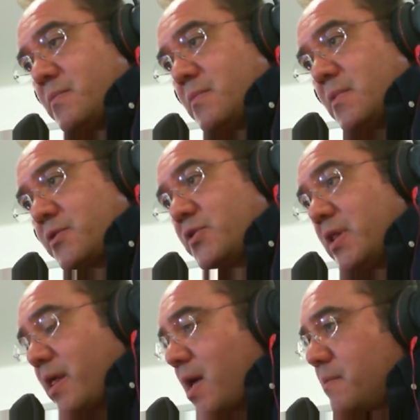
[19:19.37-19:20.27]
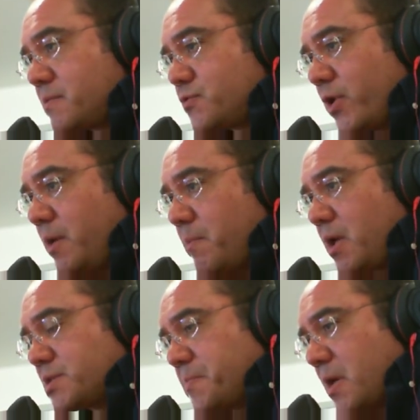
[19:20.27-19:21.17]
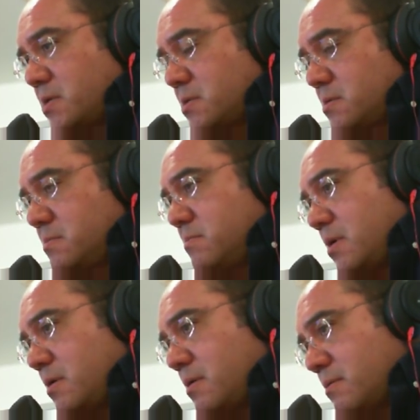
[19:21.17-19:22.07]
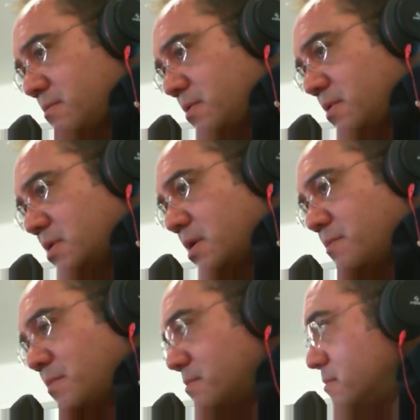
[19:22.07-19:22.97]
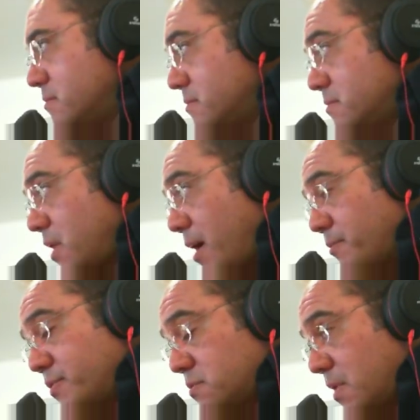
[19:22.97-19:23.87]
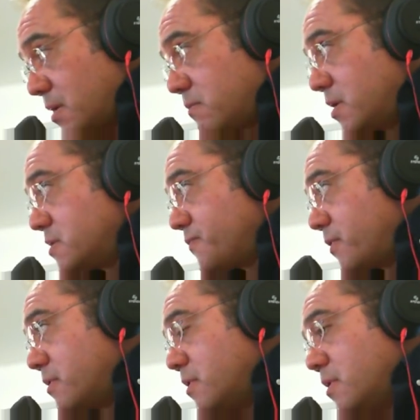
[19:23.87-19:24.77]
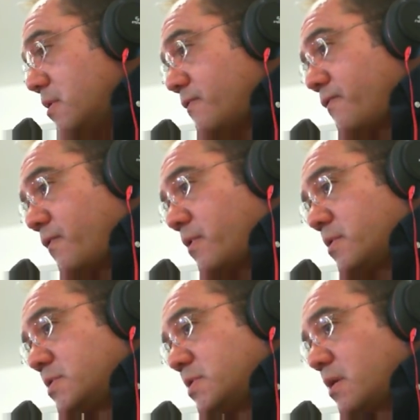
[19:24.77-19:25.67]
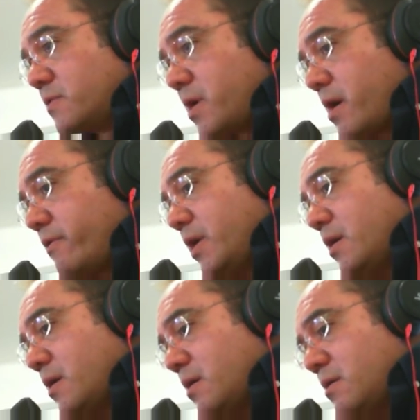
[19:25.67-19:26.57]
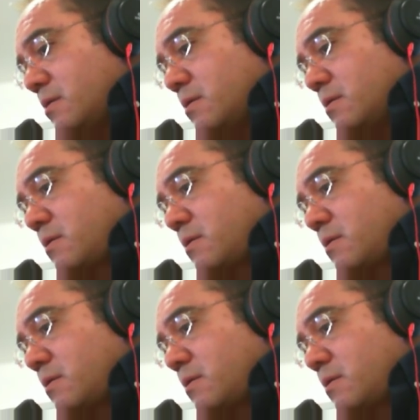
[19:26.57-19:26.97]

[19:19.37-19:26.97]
Actually, they have 3 makerspaces in the same campus. One is for secondary and